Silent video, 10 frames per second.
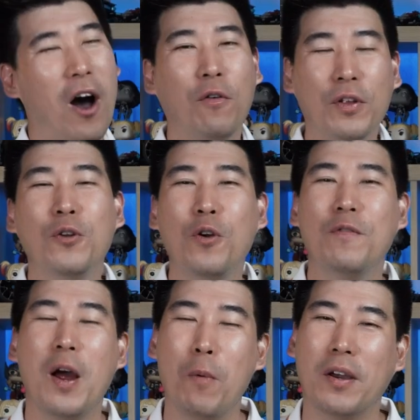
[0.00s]
hopefully
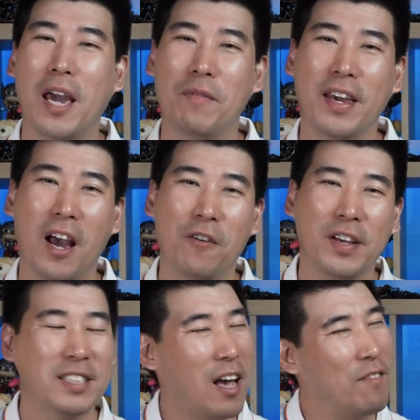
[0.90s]
doing very well, keeping
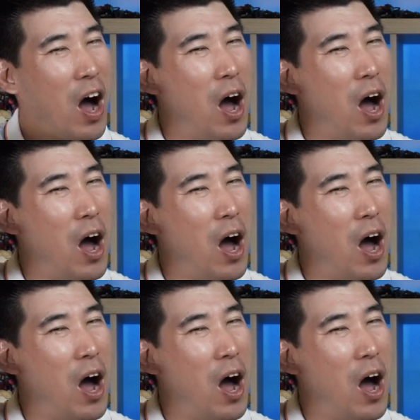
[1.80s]
healthy and safe.